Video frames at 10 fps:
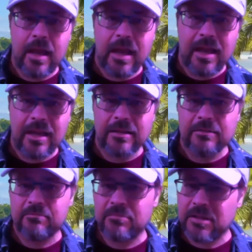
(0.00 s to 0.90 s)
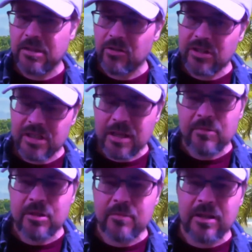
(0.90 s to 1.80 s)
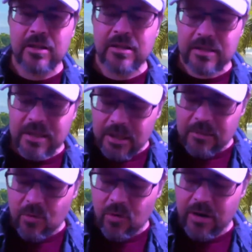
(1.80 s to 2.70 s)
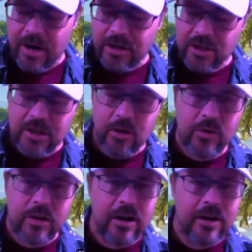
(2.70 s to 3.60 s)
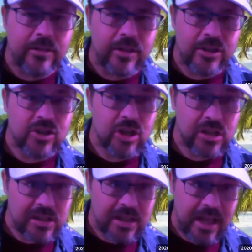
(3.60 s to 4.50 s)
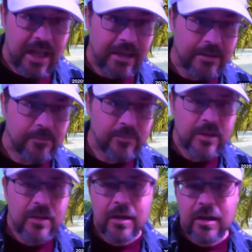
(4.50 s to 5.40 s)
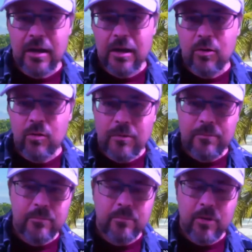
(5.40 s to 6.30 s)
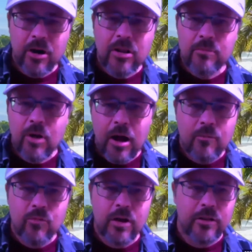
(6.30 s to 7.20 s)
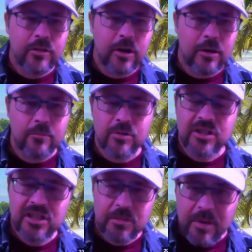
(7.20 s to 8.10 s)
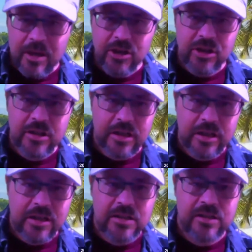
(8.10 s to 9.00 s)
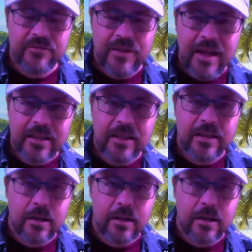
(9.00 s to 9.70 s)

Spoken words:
and so there seems to be a little more actually going on than just that. Well, part of the problem with participation is the fact that